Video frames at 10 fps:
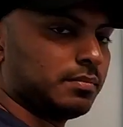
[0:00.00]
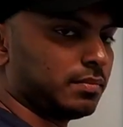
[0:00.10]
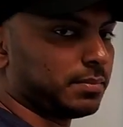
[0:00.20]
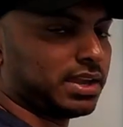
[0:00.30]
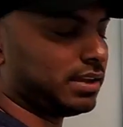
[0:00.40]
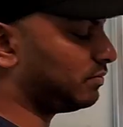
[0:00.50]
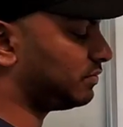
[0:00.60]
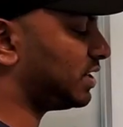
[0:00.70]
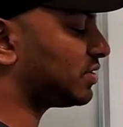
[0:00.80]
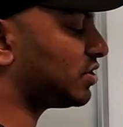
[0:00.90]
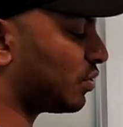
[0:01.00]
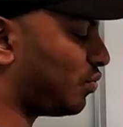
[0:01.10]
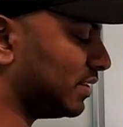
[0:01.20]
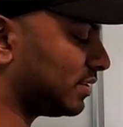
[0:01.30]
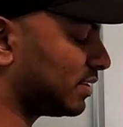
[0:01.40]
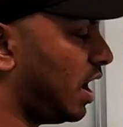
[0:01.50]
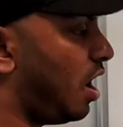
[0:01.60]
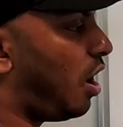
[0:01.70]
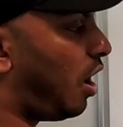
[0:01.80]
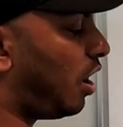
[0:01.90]
maybe just check once.
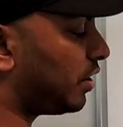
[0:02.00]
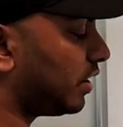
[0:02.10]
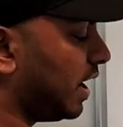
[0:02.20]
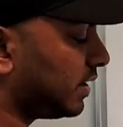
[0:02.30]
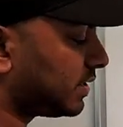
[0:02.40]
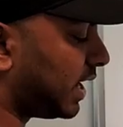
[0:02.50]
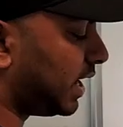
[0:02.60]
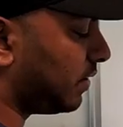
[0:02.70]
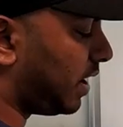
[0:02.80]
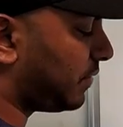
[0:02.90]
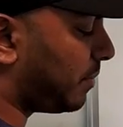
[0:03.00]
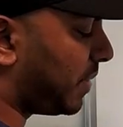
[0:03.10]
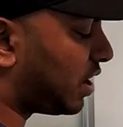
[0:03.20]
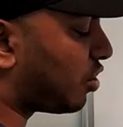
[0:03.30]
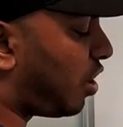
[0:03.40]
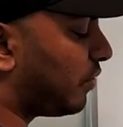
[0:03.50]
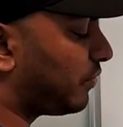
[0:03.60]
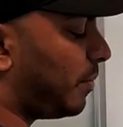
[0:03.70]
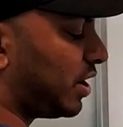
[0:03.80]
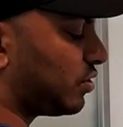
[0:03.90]
Or say, if I make a call
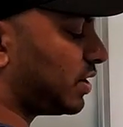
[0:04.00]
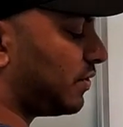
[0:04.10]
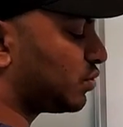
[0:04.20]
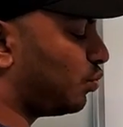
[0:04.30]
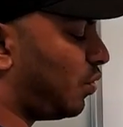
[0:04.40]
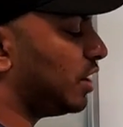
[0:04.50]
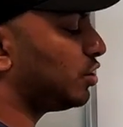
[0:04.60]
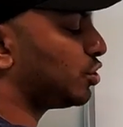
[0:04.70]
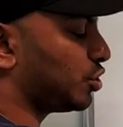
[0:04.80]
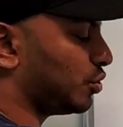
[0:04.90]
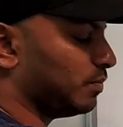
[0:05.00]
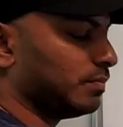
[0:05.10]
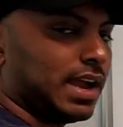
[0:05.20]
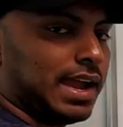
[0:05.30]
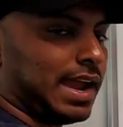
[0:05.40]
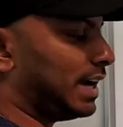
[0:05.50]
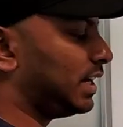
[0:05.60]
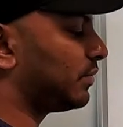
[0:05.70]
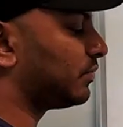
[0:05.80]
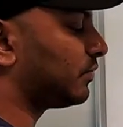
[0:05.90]
from microservice one to two,
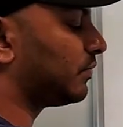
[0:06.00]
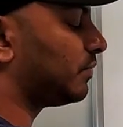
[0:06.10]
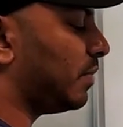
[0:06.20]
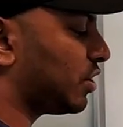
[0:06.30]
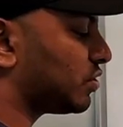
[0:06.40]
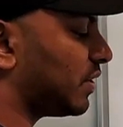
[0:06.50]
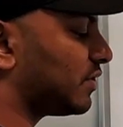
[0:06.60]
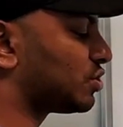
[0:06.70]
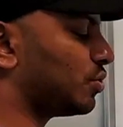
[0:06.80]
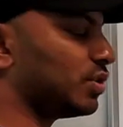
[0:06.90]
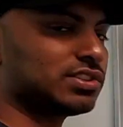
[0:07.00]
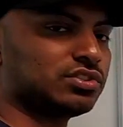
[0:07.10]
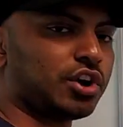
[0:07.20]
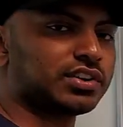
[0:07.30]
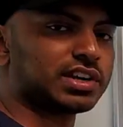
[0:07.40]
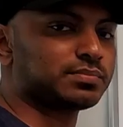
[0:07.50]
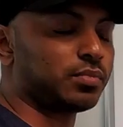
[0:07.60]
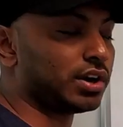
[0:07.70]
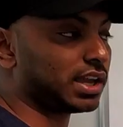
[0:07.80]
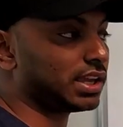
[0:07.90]
and if microservice two is not
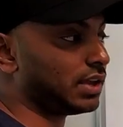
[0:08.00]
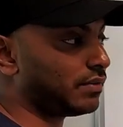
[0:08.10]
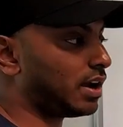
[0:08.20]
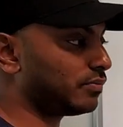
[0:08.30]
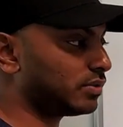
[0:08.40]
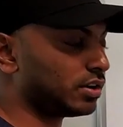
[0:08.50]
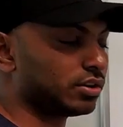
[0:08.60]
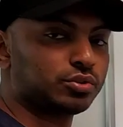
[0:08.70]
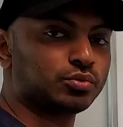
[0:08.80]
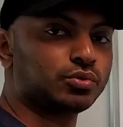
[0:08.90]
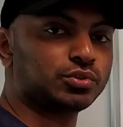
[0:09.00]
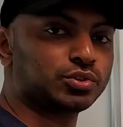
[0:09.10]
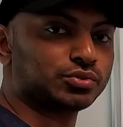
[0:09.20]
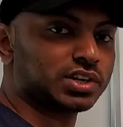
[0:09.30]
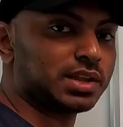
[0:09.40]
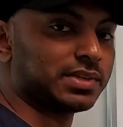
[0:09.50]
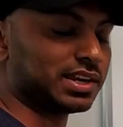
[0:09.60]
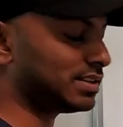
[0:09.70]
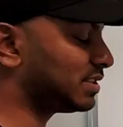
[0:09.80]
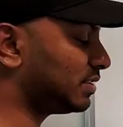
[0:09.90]
responding even after two to three
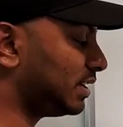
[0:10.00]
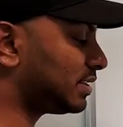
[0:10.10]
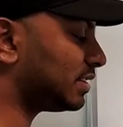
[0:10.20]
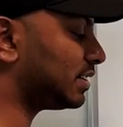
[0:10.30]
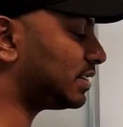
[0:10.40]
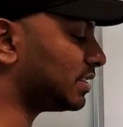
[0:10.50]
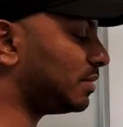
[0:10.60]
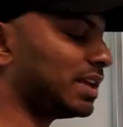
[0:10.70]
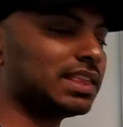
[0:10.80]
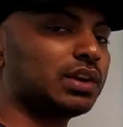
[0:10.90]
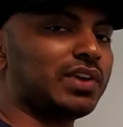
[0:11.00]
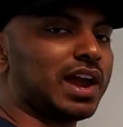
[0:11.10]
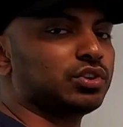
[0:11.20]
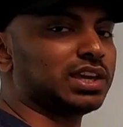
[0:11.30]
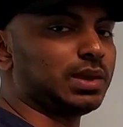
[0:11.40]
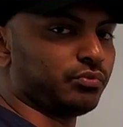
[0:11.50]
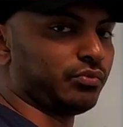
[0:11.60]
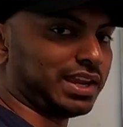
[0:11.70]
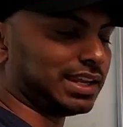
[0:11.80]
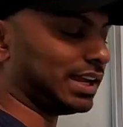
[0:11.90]
minutes, it's, it doesn't mean that we have to keep
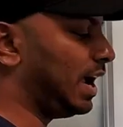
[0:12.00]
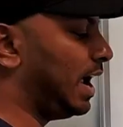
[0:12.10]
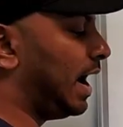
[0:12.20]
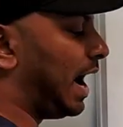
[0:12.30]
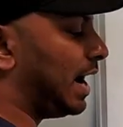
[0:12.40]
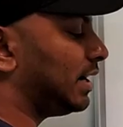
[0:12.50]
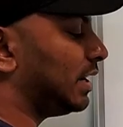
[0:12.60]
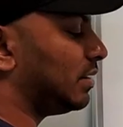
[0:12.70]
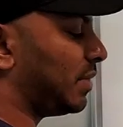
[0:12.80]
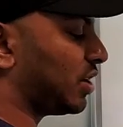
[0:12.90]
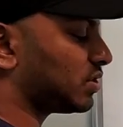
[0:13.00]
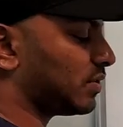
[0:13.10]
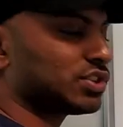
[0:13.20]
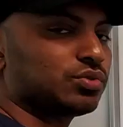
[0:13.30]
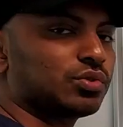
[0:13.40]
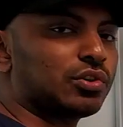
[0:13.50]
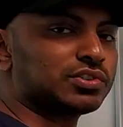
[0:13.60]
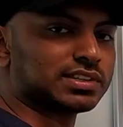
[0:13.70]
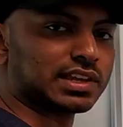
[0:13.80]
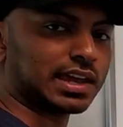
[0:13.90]
waiting until microservice two
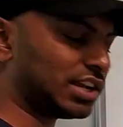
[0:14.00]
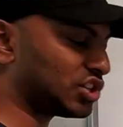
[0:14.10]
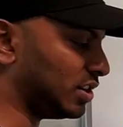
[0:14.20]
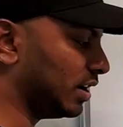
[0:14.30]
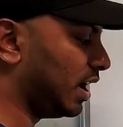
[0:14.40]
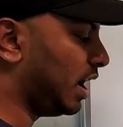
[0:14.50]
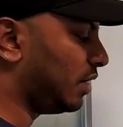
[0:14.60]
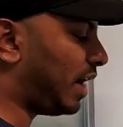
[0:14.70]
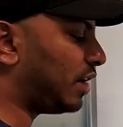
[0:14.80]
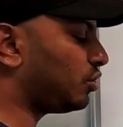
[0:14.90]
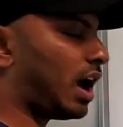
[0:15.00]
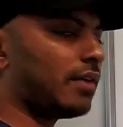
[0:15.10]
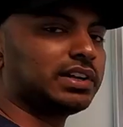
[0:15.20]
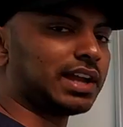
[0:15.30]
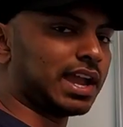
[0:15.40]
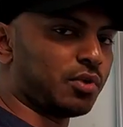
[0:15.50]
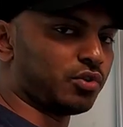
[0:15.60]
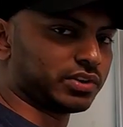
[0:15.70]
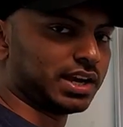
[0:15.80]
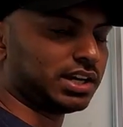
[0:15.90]
closes the connection. We have to have a
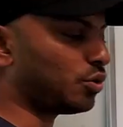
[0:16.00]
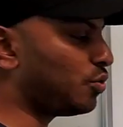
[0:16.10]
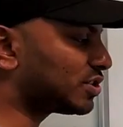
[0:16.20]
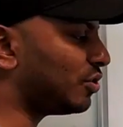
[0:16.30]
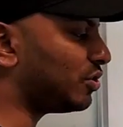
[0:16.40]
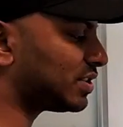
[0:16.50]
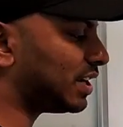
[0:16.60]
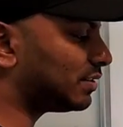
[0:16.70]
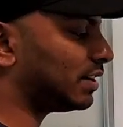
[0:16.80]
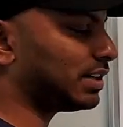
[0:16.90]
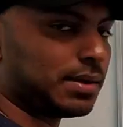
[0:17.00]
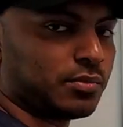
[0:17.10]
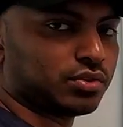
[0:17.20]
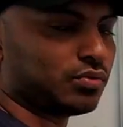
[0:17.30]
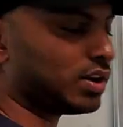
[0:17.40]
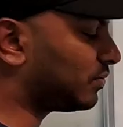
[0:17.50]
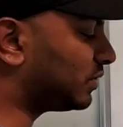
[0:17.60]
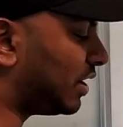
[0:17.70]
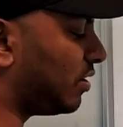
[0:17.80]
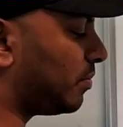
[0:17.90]
timeout, right? Who is going to set that timeout? What if
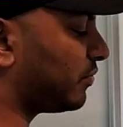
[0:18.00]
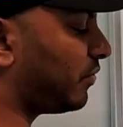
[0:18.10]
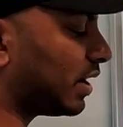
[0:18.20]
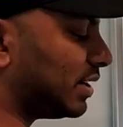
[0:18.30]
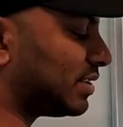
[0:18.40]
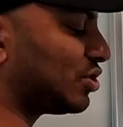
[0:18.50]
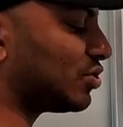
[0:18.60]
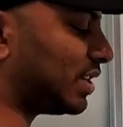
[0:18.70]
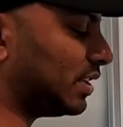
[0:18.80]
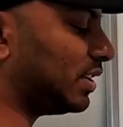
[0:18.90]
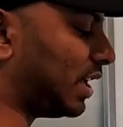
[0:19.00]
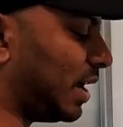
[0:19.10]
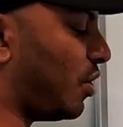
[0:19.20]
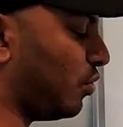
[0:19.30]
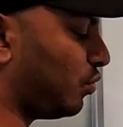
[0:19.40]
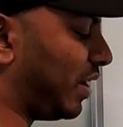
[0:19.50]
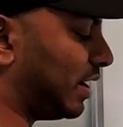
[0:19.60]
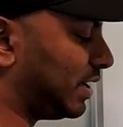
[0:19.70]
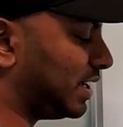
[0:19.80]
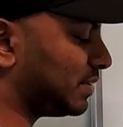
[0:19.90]
the developer forgets to set the timeout
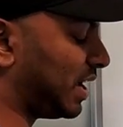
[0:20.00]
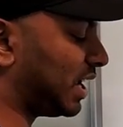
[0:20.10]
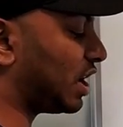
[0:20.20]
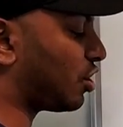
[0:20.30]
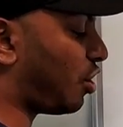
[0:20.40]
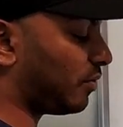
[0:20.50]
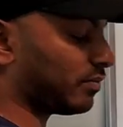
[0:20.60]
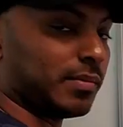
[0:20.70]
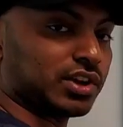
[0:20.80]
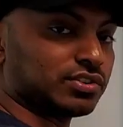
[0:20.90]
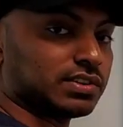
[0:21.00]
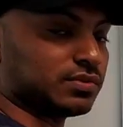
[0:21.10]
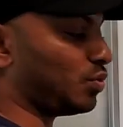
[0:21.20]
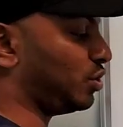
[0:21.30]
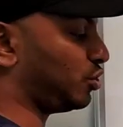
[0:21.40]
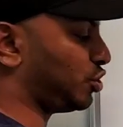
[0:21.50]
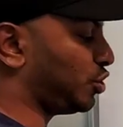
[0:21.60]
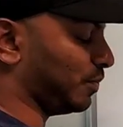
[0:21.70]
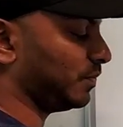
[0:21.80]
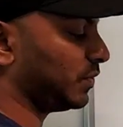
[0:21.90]
when he's making a call from microservice one to
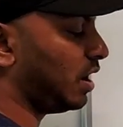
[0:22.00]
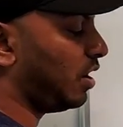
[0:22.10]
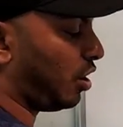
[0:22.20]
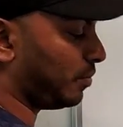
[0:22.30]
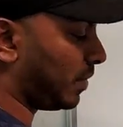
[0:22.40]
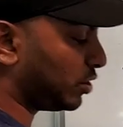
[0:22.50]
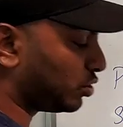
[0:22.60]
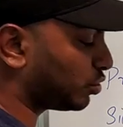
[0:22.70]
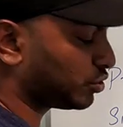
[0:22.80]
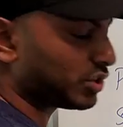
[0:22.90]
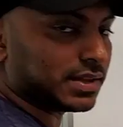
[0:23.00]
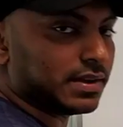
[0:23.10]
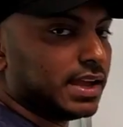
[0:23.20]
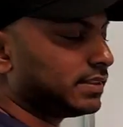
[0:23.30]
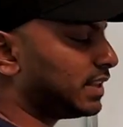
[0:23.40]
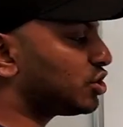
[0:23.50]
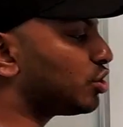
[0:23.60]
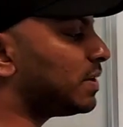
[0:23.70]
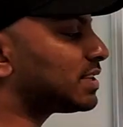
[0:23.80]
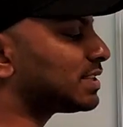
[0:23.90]
two, or maybe two to three? There
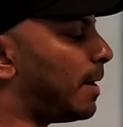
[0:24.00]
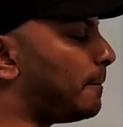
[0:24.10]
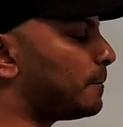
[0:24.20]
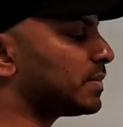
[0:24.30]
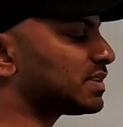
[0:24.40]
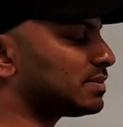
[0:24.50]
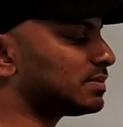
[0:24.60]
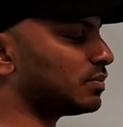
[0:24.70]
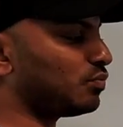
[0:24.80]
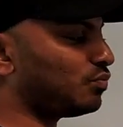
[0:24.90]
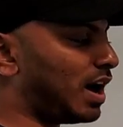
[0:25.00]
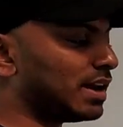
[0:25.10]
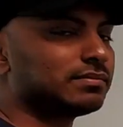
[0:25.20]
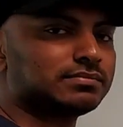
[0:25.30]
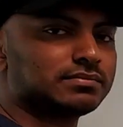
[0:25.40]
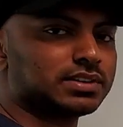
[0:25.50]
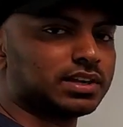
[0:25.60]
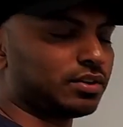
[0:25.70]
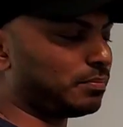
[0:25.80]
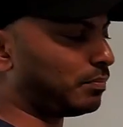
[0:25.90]
should be some one, you
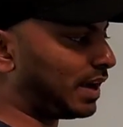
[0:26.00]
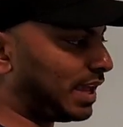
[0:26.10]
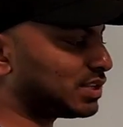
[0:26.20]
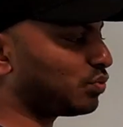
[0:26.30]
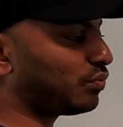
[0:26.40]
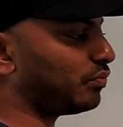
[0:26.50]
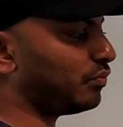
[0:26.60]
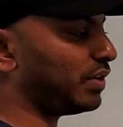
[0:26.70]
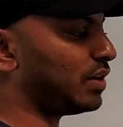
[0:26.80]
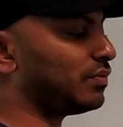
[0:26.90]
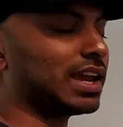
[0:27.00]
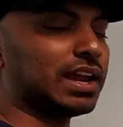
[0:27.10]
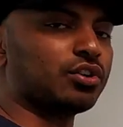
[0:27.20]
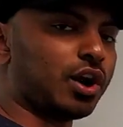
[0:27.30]
know, place where we can